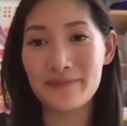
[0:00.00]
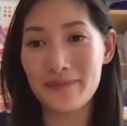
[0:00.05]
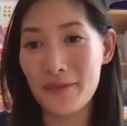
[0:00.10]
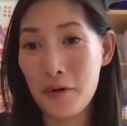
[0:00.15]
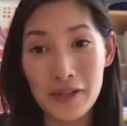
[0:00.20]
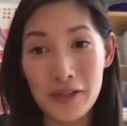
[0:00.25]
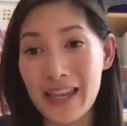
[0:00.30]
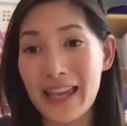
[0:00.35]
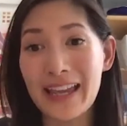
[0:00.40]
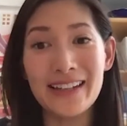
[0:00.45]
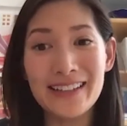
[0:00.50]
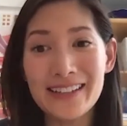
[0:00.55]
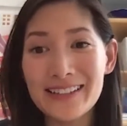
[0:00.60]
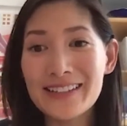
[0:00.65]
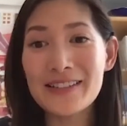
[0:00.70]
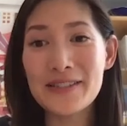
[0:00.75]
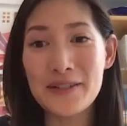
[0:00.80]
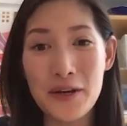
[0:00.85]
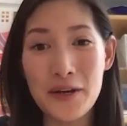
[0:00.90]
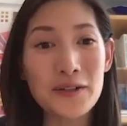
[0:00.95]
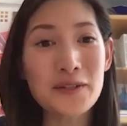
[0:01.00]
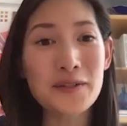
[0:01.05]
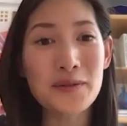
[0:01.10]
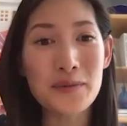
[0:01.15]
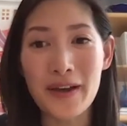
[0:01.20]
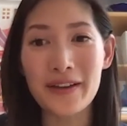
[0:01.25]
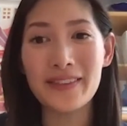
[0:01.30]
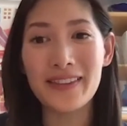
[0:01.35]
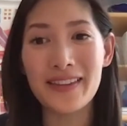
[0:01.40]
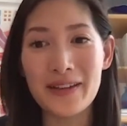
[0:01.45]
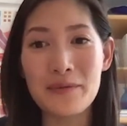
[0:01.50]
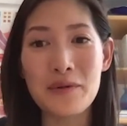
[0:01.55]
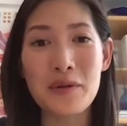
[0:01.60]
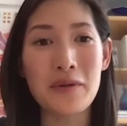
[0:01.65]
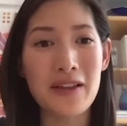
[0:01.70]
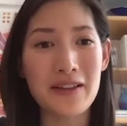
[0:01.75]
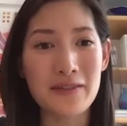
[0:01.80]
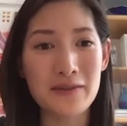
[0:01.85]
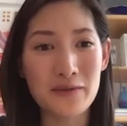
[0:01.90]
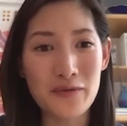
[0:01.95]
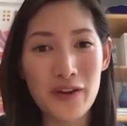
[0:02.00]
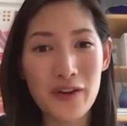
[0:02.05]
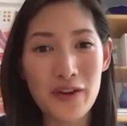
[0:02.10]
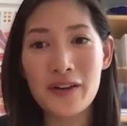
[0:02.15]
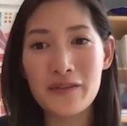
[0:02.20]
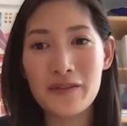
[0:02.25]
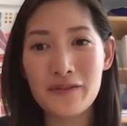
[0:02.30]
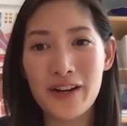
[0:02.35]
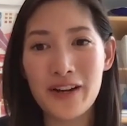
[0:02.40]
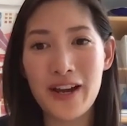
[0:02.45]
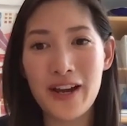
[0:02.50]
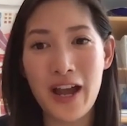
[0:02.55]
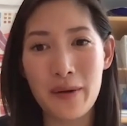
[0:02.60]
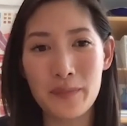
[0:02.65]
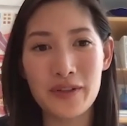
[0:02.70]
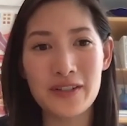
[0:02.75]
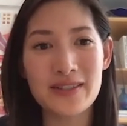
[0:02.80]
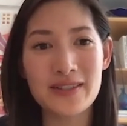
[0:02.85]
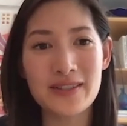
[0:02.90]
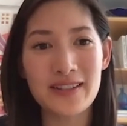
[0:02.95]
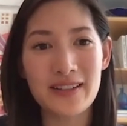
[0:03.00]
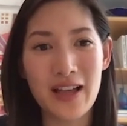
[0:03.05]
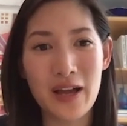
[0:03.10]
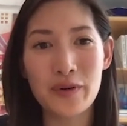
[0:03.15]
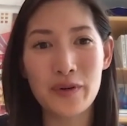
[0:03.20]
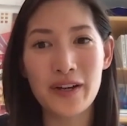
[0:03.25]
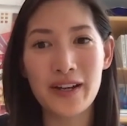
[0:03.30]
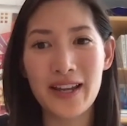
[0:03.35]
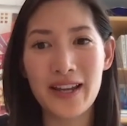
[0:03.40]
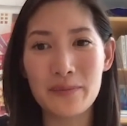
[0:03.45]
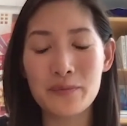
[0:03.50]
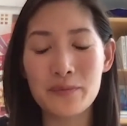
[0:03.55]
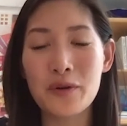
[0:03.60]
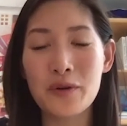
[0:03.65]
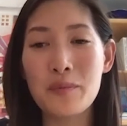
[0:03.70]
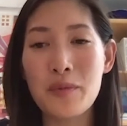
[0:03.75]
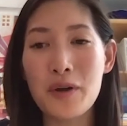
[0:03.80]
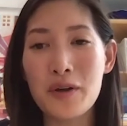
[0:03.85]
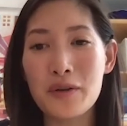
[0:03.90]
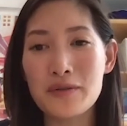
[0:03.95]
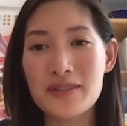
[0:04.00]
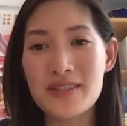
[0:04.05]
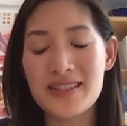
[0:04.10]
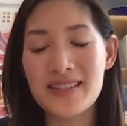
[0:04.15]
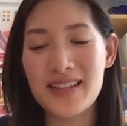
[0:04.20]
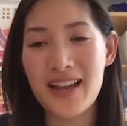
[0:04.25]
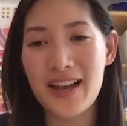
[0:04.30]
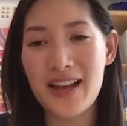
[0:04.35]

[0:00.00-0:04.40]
organically talks about them and is very, very happy to collaborate and promote